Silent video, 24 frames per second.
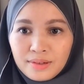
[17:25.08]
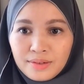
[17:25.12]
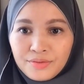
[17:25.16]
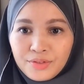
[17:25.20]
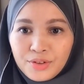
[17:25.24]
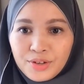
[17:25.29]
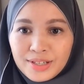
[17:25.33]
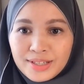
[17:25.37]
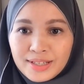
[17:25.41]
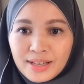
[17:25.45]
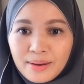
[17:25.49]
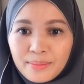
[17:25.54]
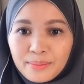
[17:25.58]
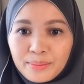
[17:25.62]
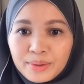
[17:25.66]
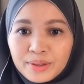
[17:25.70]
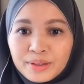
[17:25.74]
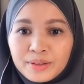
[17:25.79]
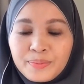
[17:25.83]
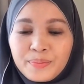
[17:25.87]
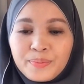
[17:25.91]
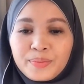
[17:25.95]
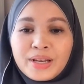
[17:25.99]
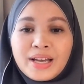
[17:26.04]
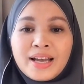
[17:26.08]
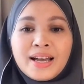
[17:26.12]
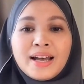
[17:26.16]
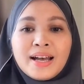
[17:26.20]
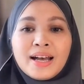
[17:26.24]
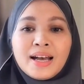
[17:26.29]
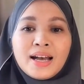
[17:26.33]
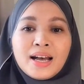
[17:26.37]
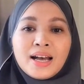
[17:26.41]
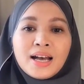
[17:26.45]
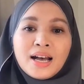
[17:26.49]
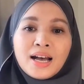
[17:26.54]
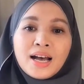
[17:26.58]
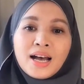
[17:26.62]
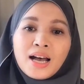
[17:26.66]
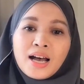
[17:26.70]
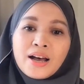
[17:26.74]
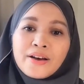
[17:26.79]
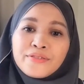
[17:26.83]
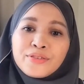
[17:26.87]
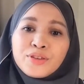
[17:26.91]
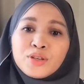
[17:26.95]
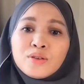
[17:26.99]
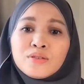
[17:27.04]
For example,
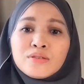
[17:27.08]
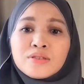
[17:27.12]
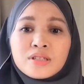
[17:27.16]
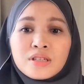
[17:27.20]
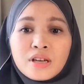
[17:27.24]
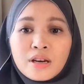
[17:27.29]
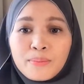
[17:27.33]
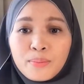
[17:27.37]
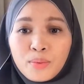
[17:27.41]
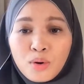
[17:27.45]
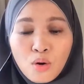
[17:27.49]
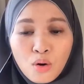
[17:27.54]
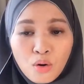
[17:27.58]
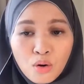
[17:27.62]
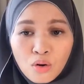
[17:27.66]
I've used up